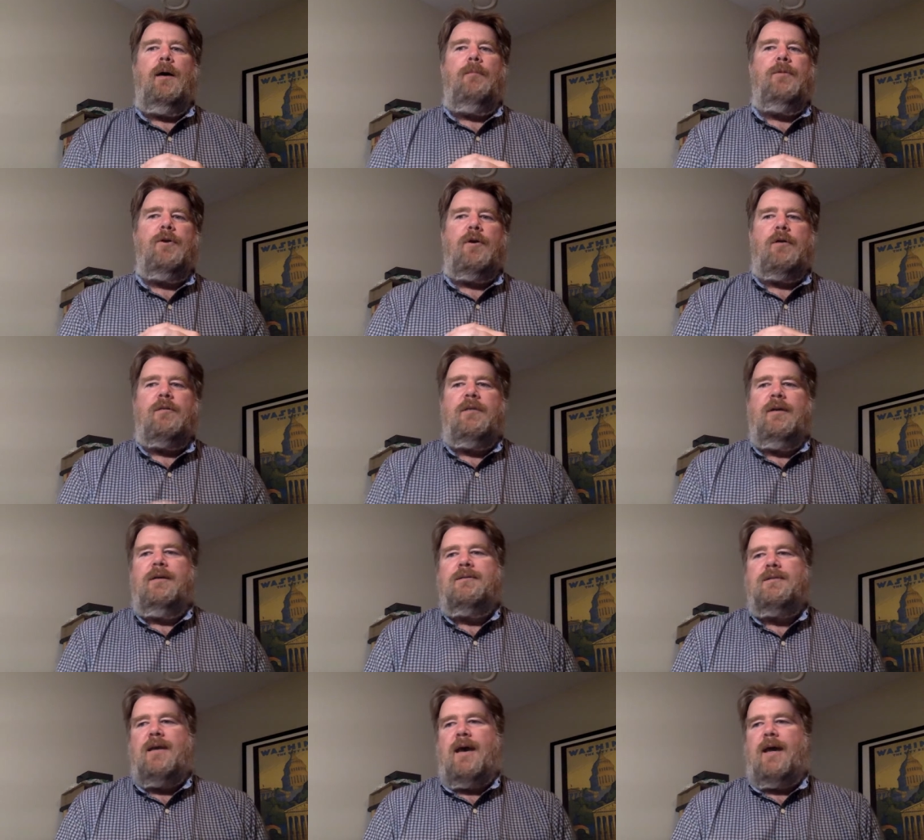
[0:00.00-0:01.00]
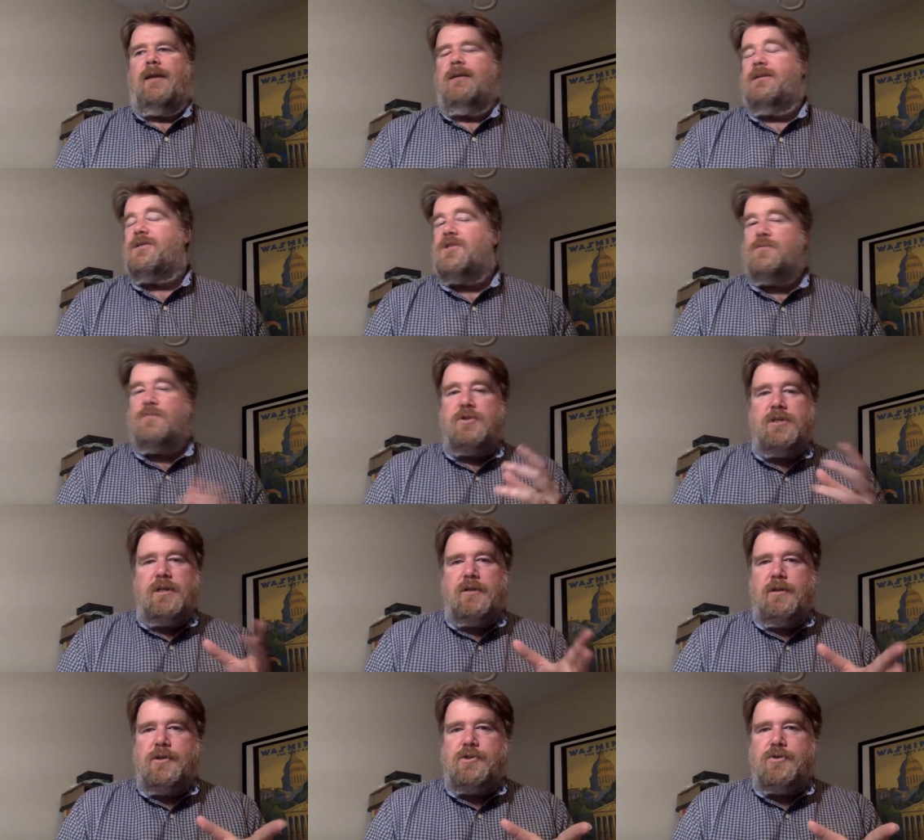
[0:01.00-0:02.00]
There are things that, and this is
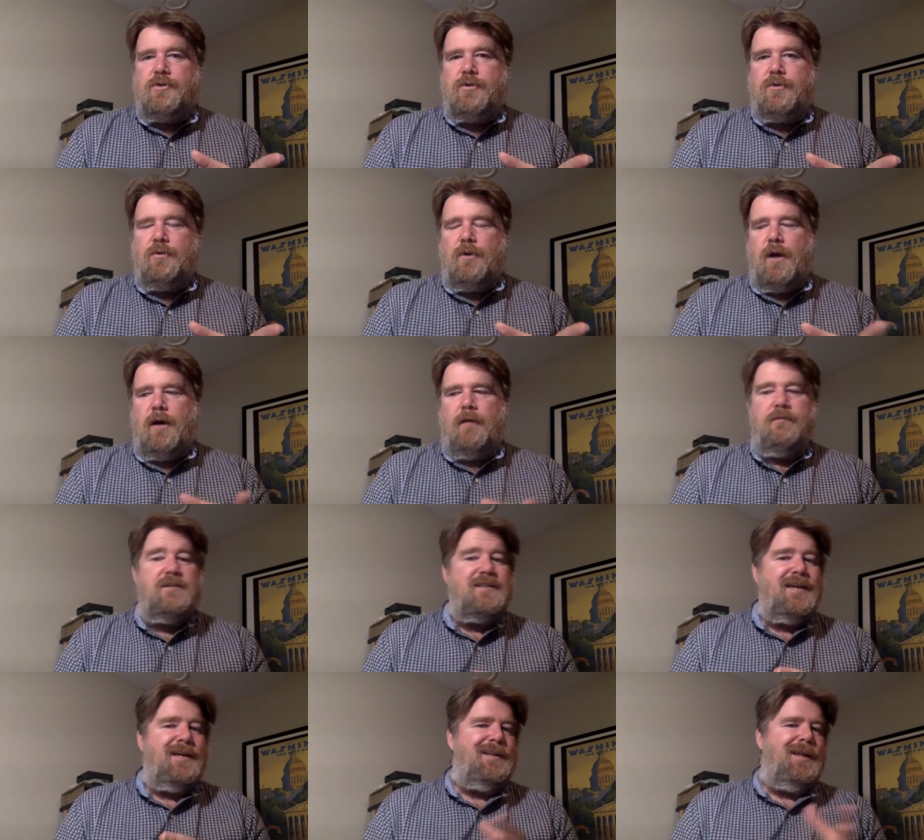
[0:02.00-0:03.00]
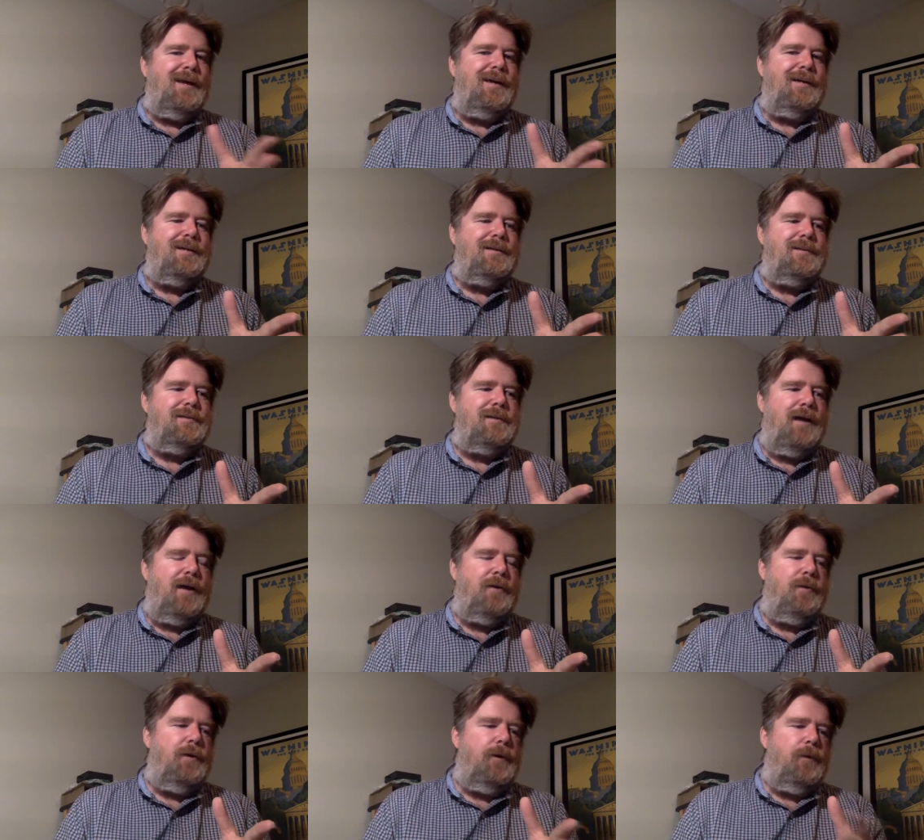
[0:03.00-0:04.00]
particularly true of, say, like, I
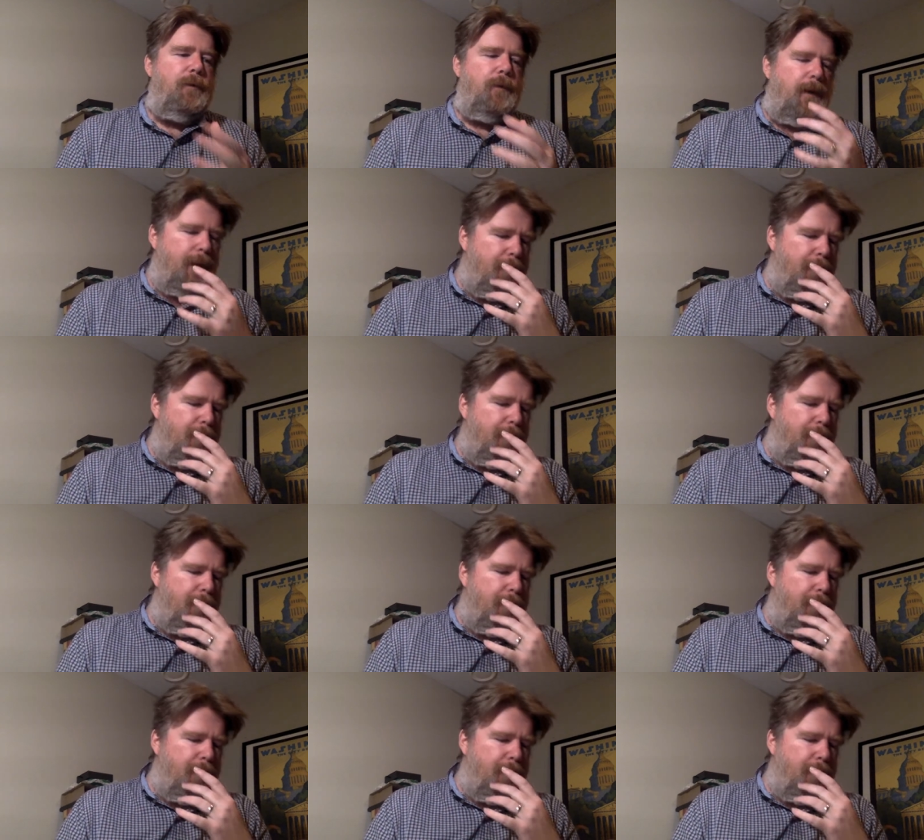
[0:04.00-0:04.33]
don't know,